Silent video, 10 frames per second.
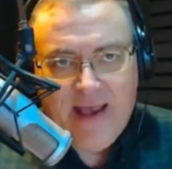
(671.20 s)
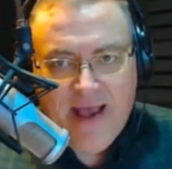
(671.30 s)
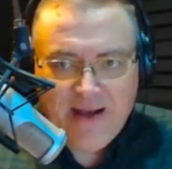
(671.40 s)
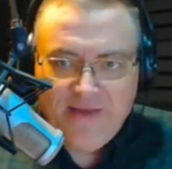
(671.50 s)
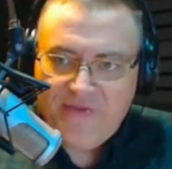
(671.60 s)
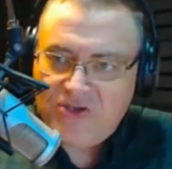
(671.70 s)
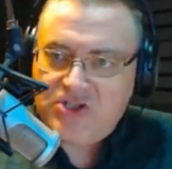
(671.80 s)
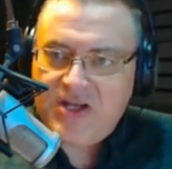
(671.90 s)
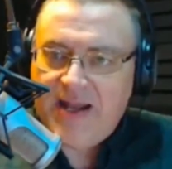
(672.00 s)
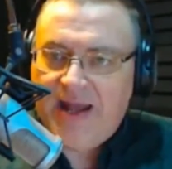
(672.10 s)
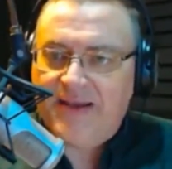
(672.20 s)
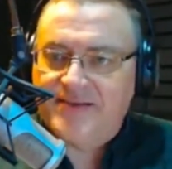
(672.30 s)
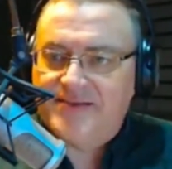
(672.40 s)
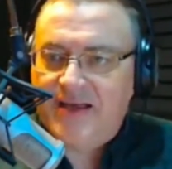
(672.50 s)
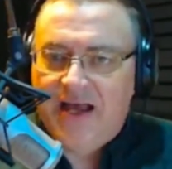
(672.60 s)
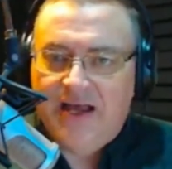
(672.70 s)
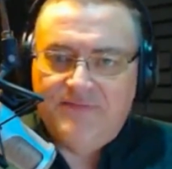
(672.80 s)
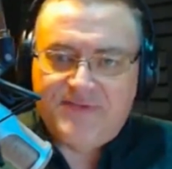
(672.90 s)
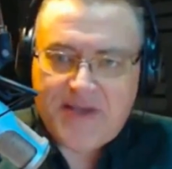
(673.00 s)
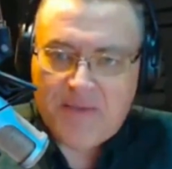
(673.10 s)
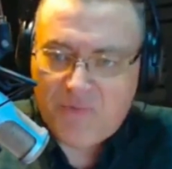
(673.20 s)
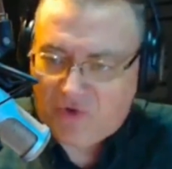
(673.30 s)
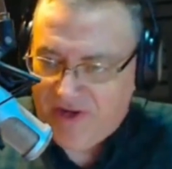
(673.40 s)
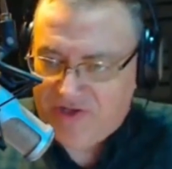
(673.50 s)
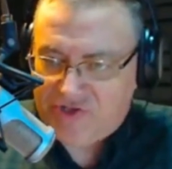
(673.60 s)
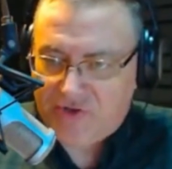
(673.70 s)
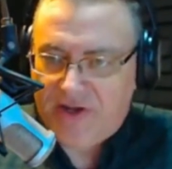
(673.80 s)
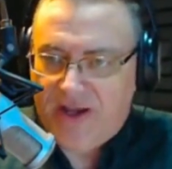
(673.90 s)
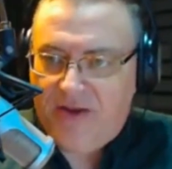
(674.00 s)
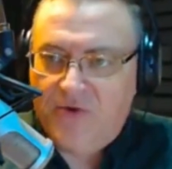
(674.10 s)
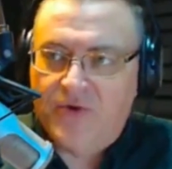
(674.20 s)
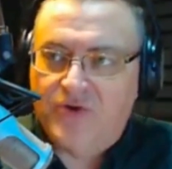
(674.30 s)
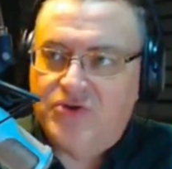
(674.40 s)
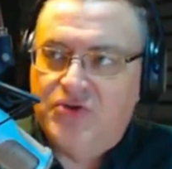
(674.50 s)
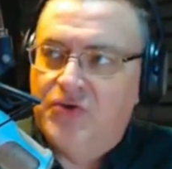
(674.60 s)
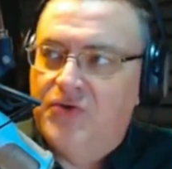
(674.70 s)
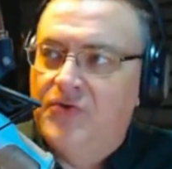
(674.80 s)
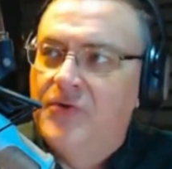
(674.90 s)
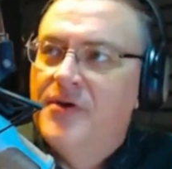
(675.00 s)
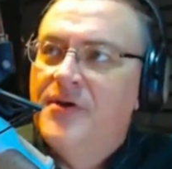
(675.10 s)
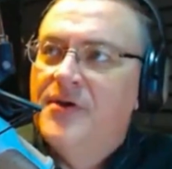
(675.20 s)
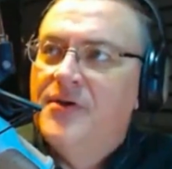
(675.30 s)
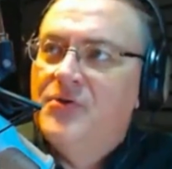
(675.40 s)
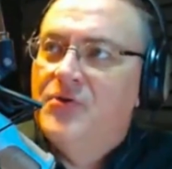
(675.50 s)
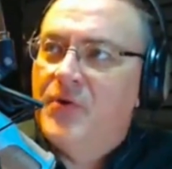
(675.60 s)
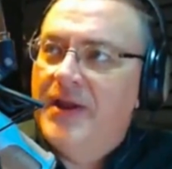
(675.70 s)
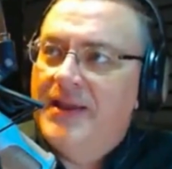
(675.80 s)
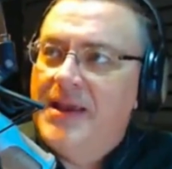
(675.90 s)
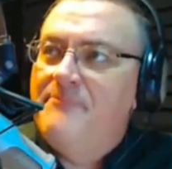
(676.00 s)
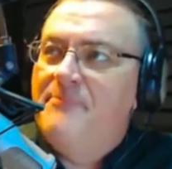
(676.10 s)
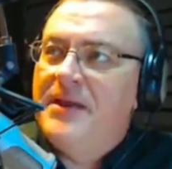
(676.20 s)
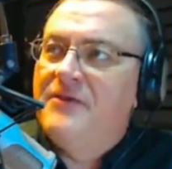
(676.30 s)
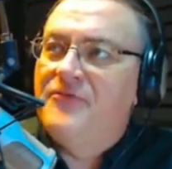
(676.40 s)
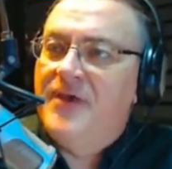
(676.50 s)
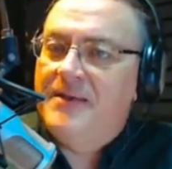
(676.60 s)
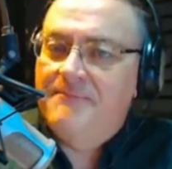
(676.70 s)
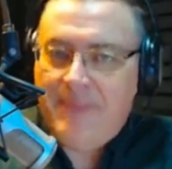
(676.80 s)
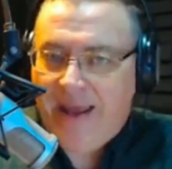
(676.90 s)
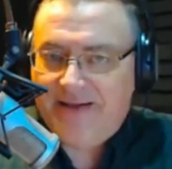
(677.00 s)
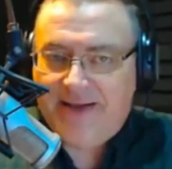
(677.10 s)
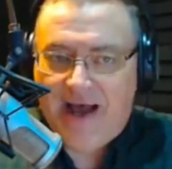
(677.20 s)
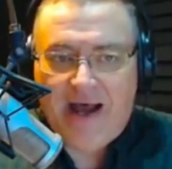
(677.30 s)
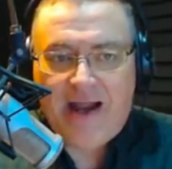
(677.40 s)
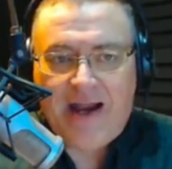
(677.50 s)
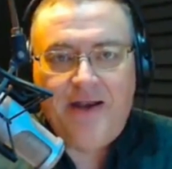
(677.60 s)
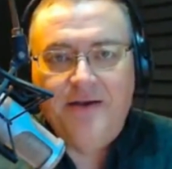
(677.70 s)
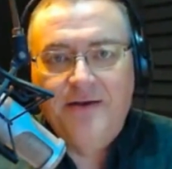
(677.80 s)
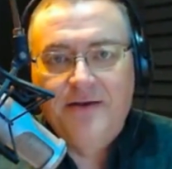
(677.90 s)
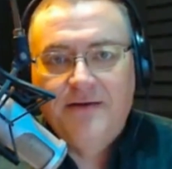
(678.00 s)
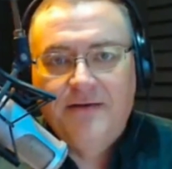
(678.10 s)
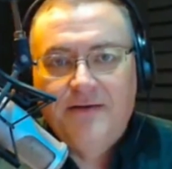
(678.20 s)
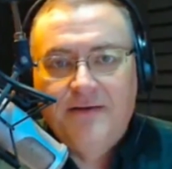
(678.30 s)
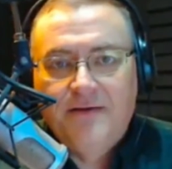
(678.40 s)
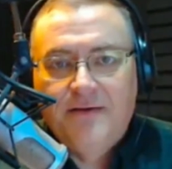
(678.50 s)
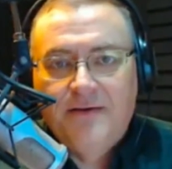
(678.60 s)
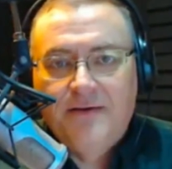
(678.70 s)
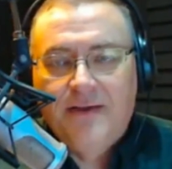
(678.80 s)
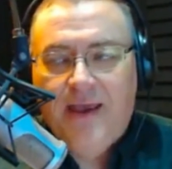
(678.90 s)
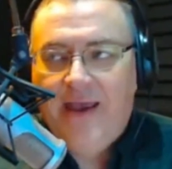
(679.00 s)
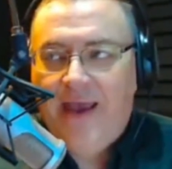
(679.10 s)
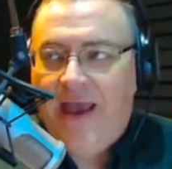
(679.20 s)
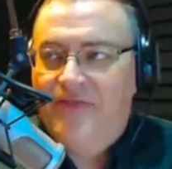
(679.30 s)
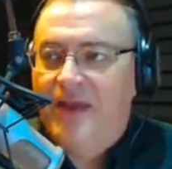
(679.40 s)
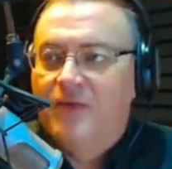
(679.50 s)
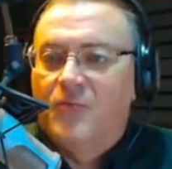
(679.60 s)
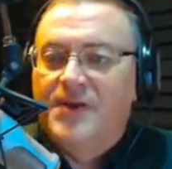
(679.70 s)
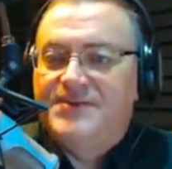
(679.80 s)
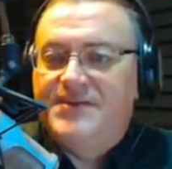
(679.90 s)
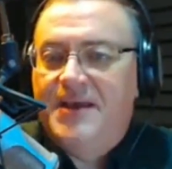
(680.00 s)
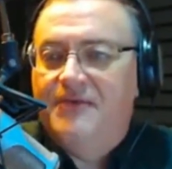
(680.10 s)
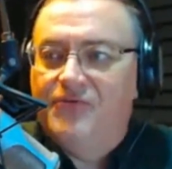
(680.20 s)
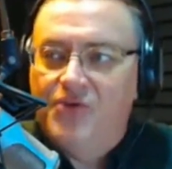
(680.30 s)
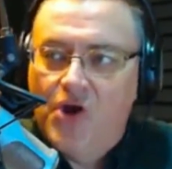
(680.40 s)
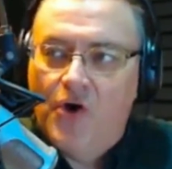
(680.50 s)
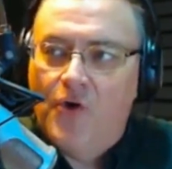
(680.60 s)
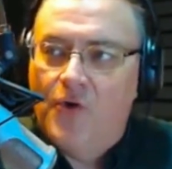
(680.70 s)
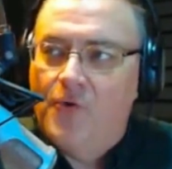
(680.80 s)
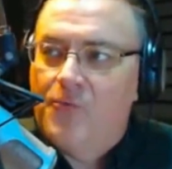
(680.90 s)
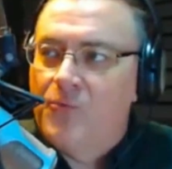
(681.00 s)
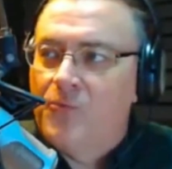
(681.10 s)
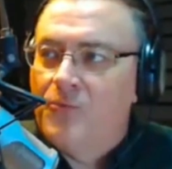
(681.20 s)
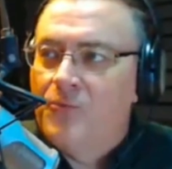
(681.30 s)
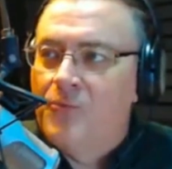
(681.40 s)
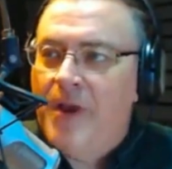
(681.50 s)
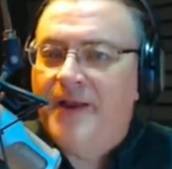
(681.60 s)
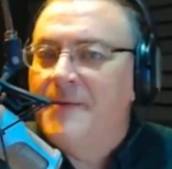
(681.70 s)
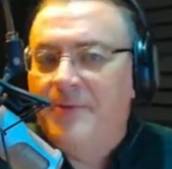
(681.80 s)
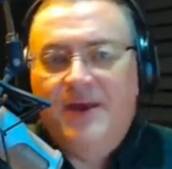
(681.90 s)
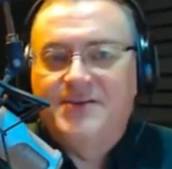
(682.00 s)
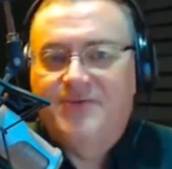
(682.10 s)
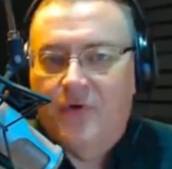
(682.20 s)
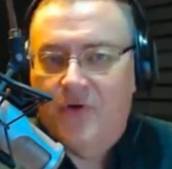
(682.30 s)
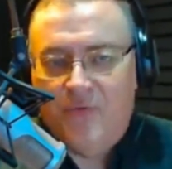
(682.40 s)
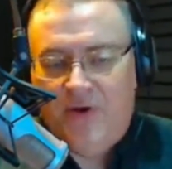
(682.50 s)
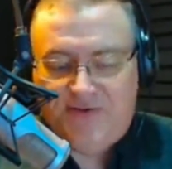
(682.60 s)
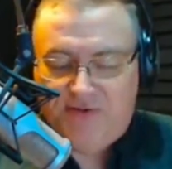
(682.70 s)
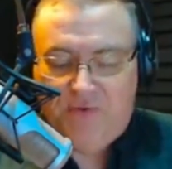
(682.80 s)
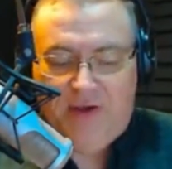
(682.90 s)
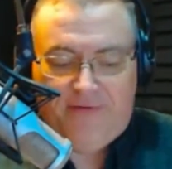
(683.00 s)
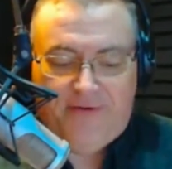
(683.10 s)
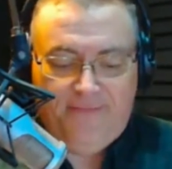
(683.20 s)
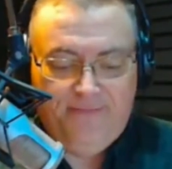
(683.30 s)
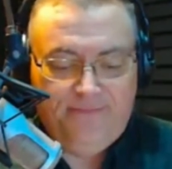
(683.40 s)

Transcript: edit the genetics of some creature in order to greatly benefit mankind and then receive no recompense for it whatsoever.